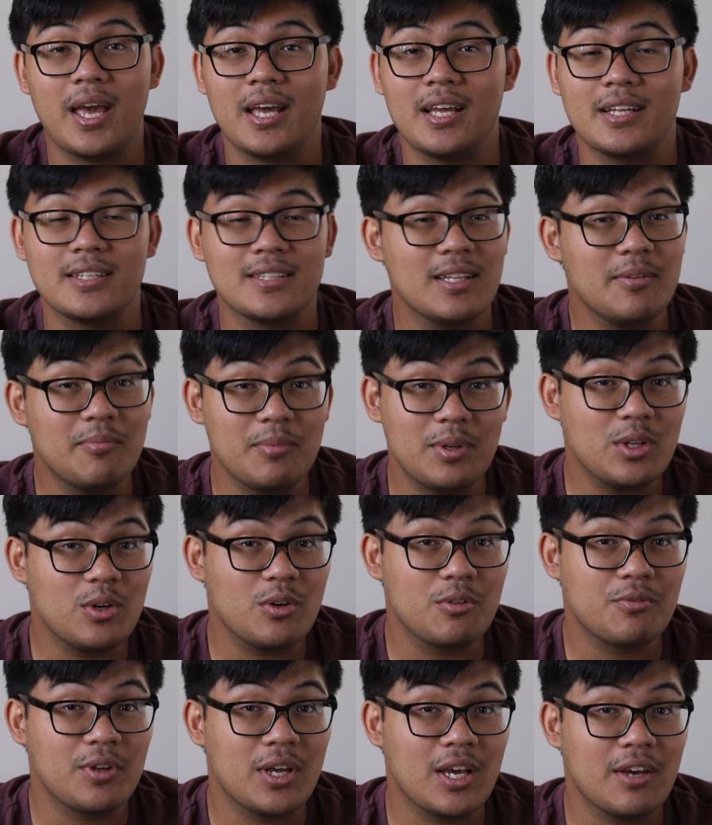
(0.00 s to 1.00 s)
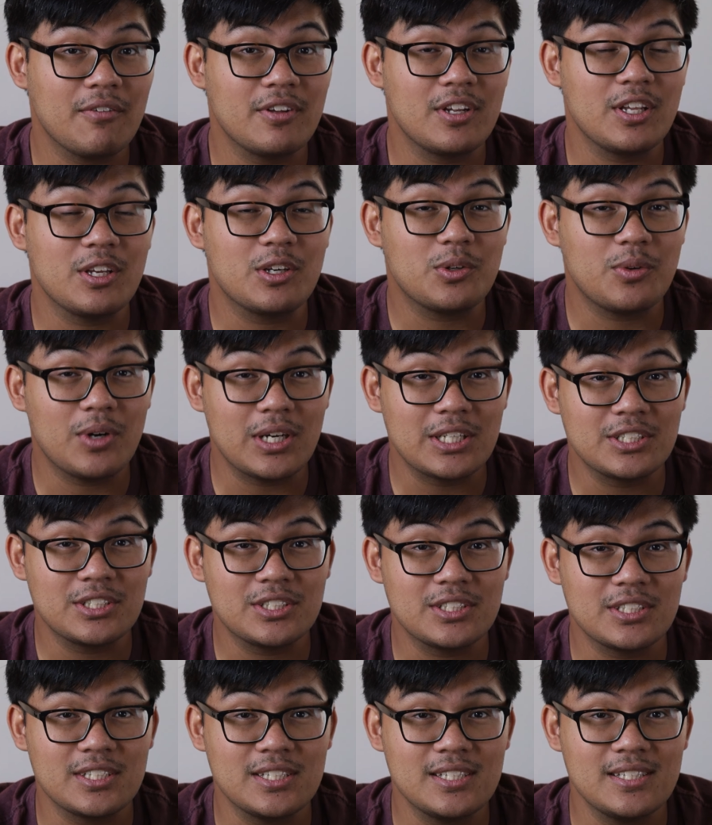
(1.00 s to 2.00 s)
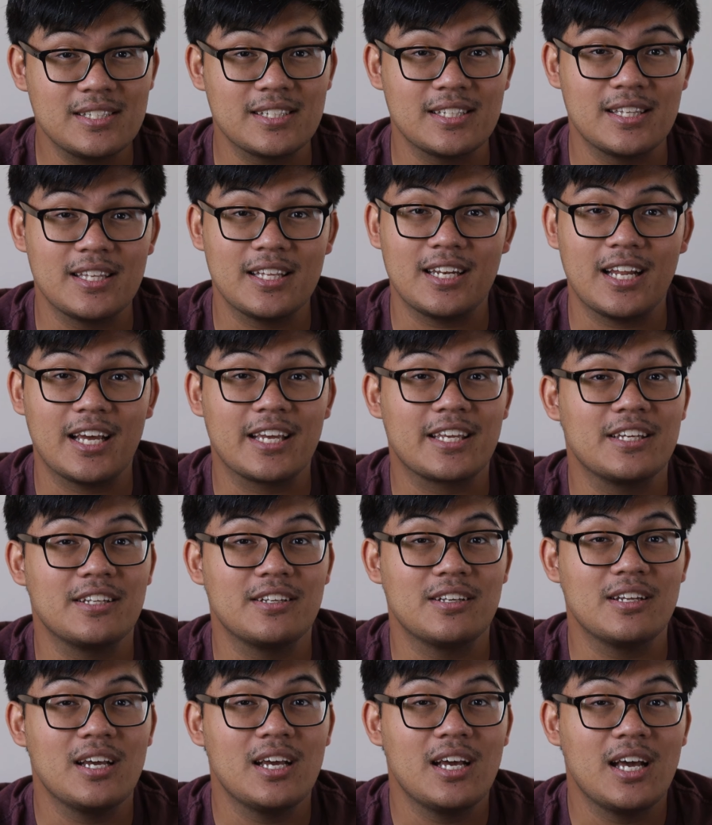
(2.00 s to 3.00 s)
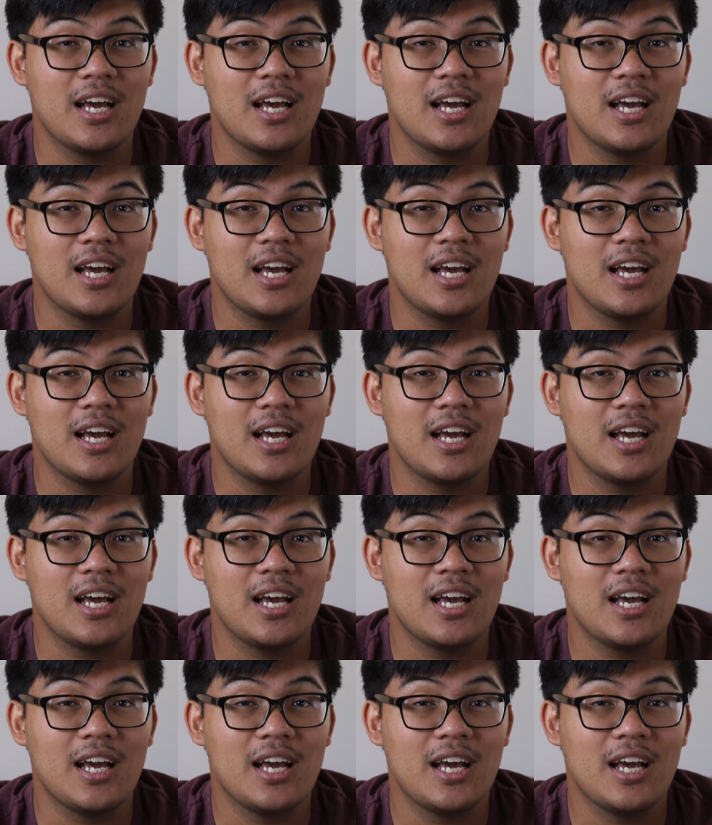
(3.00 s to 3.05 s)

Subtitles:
and let me know if you have any questions, and then I can